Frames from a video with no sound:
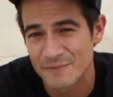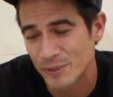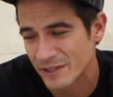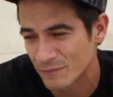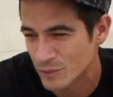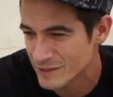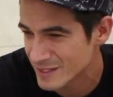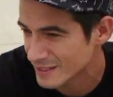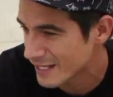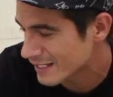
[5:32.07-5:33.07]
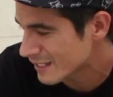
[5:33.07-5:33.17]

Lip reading: But once you get that